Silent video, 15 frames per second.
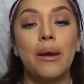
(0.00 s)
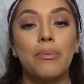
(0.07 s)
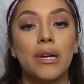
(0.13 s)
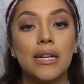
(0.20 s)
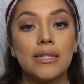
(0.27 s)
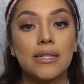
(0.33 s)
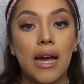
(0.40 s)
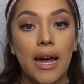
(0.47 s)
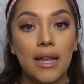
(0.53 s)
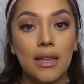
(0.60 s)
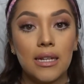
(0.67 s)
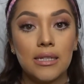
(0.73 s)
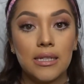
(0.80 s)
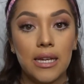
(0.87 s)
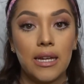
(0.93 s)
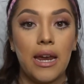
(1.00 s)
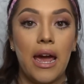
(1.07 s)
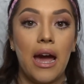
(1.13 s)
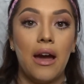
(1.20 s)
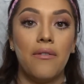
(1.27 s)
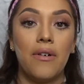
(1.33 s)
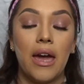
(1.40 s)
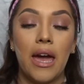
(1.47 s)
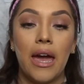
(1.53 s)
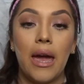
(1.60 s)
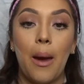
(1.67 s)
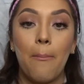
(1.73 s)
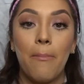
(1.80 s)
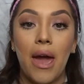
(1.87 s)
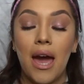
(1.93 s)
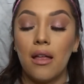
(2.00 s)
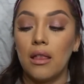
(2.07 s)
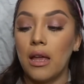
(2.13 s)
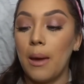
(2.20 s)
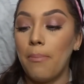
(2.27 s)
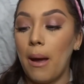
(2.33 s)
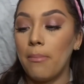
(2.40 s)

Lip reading: And because Kylie did have a matte lip,